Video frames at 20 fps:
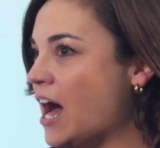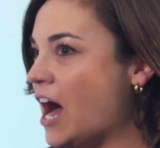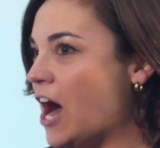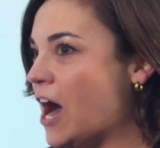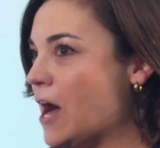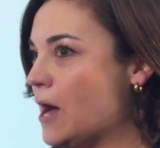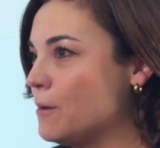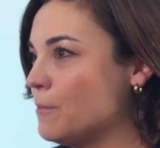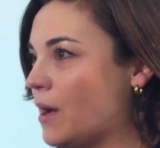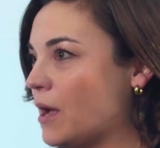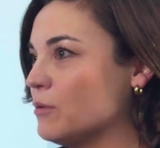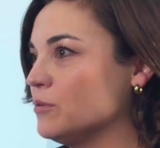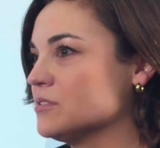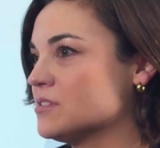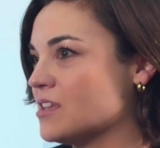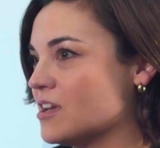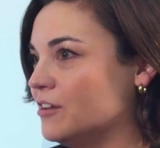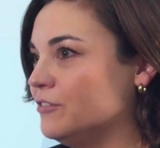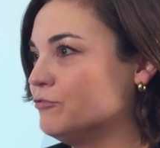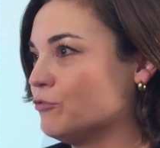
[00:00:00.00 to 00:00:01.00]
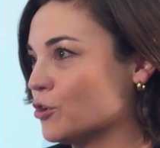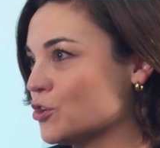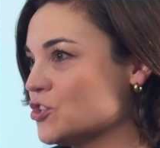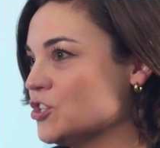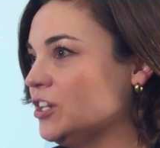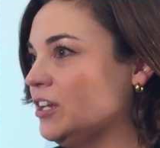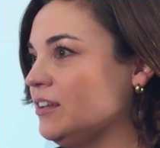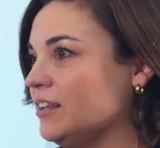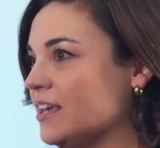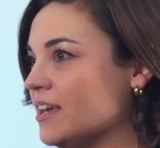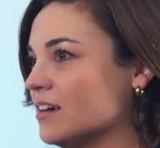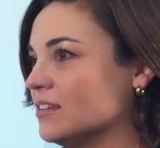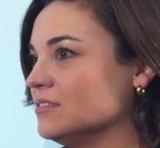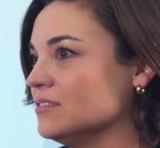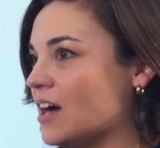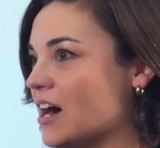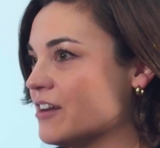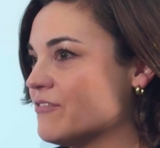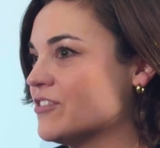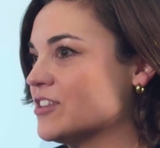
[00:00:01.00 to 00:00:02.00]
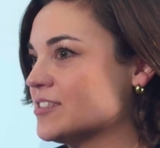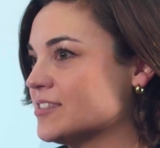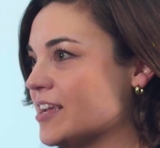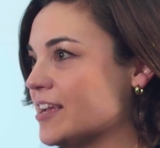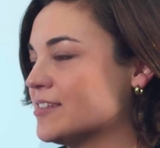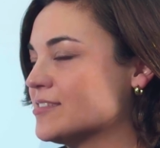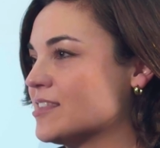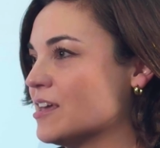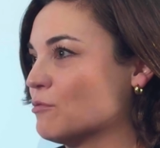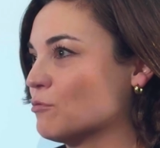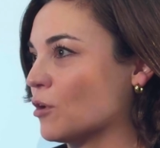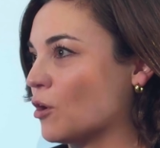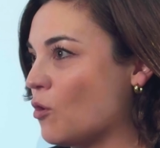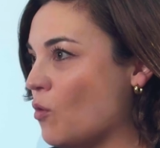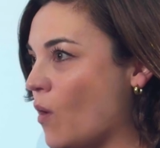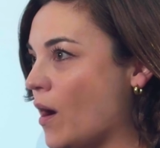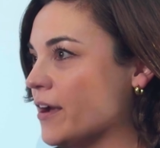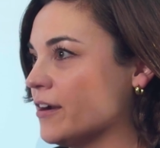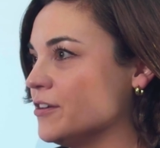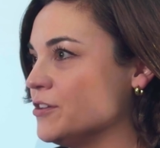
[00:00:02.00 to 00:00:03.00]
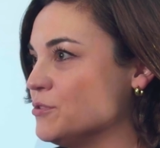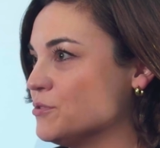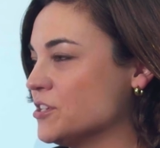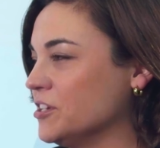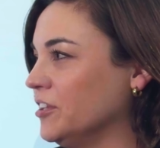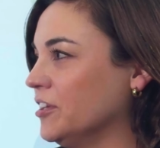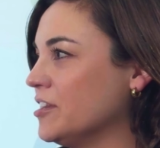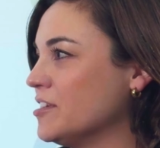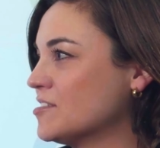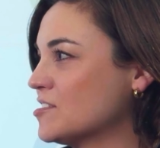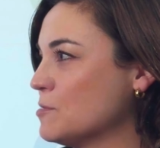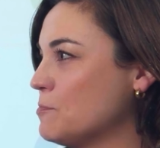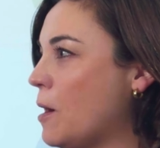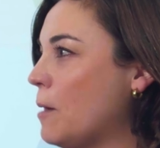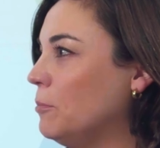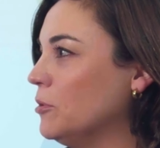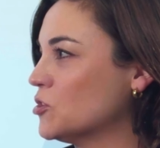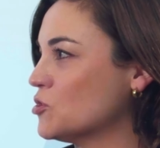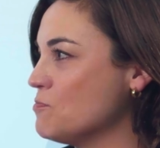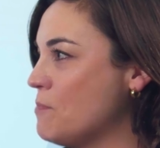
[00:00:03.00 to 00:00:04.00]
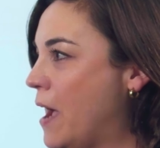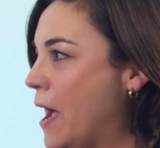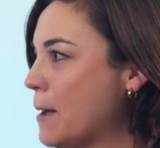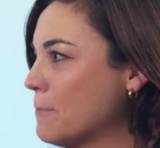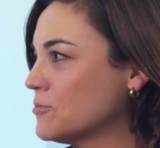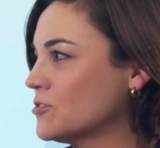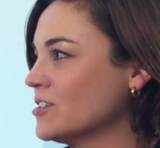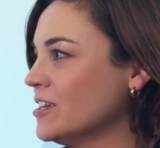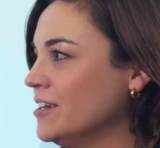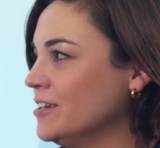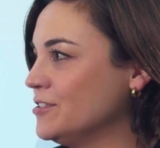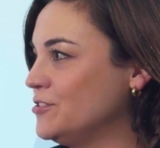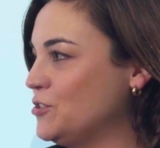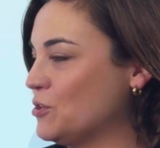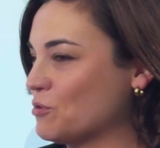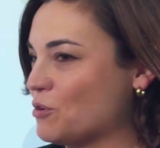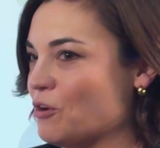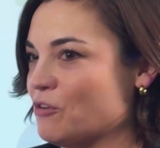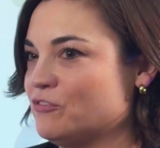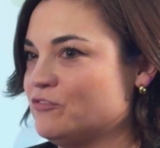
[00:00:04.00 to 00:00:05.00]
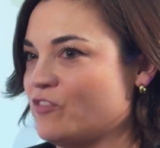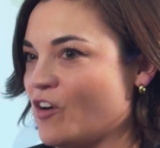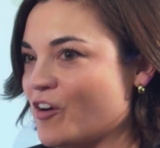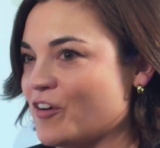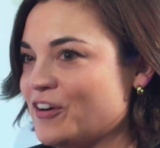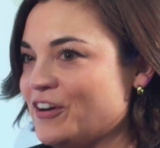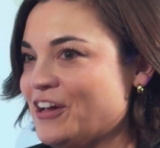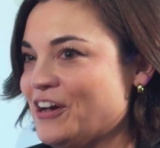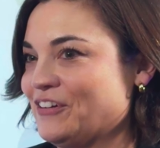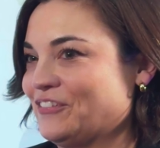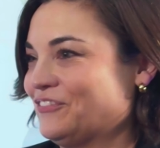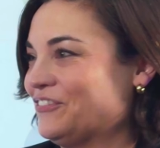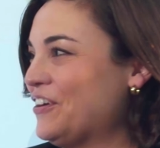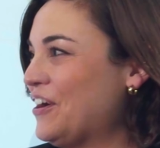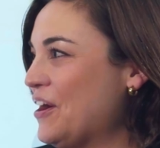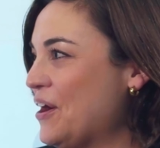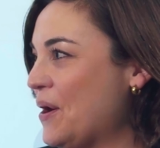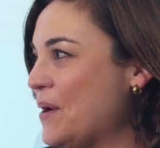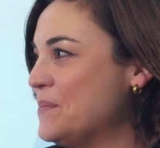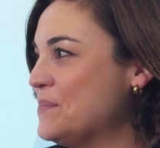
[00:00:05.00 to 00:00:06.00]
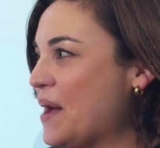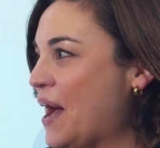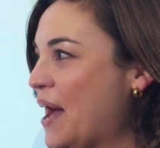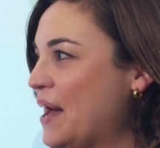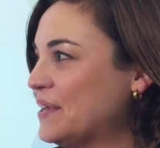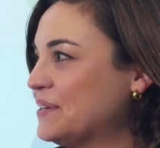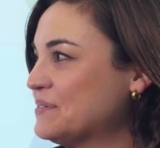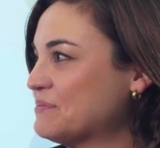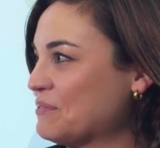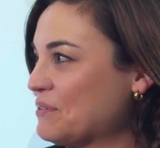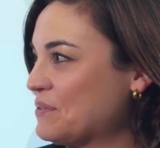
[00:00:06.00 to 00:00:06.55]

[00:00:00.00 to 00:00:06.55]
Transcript: I will say, unfortunately, a lot of the states that require utilities to publish maps don't go far enough at